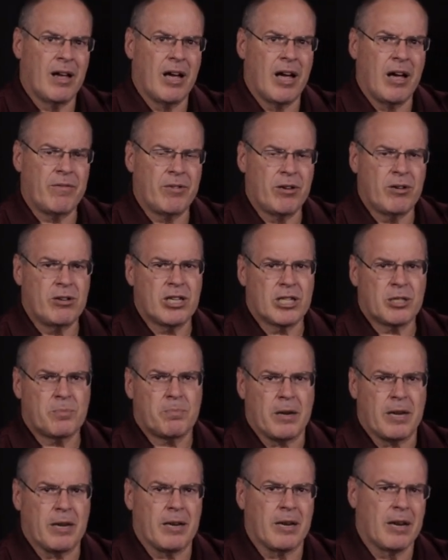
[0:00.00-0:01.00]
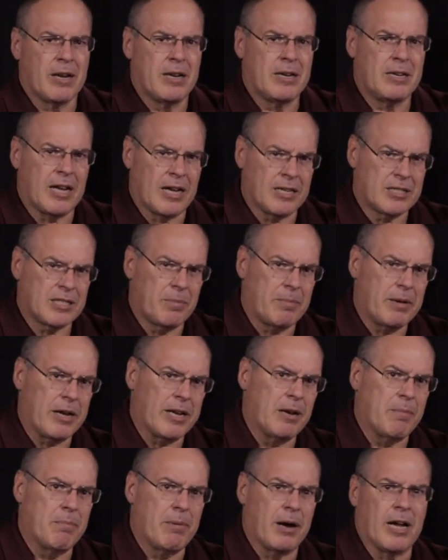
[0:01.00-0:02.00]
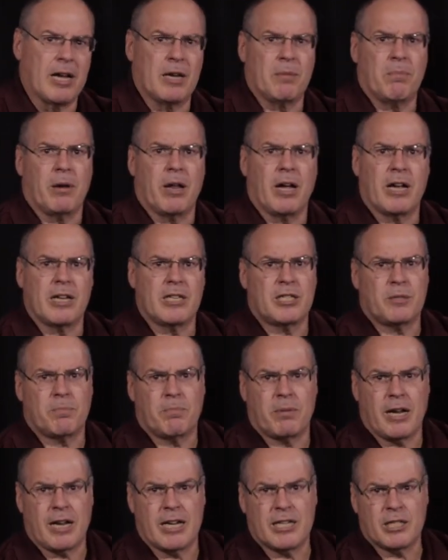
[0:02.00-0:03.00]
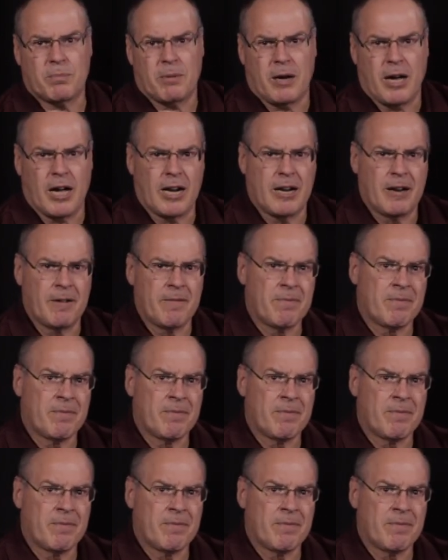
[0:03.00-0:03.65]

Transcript: Have you just been decimated by a blind spot?